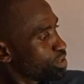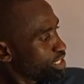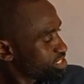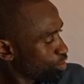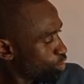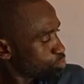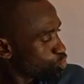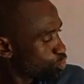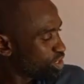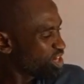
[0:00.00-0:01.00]
is equal
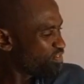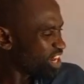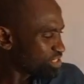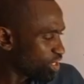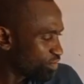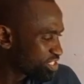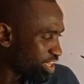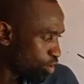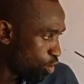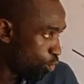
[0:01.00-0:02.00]
to refraction of the
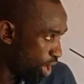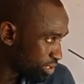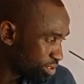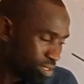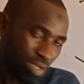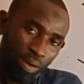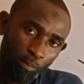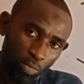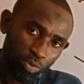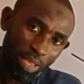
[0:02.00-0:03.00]
second one
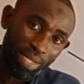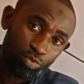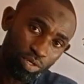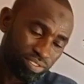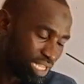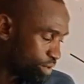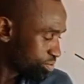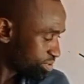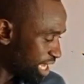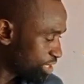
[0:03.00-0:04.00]
multiplied by what now?
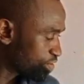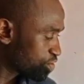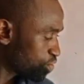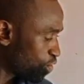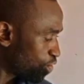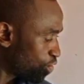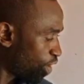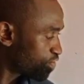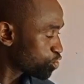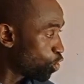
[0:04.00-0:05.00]
Sign of
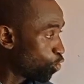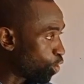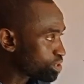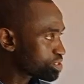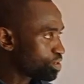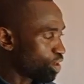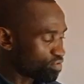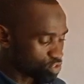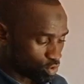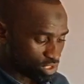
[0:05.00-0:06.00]
its own what?
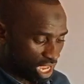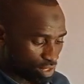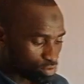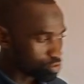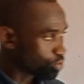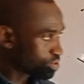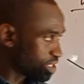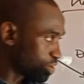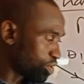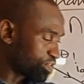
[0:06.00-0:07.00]
Its own angle. So
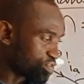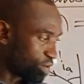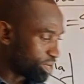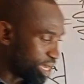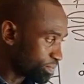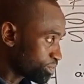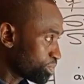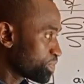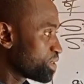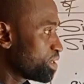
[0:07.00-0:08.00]
take note of this formula
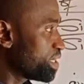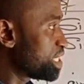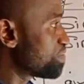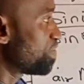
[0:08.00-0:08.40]
is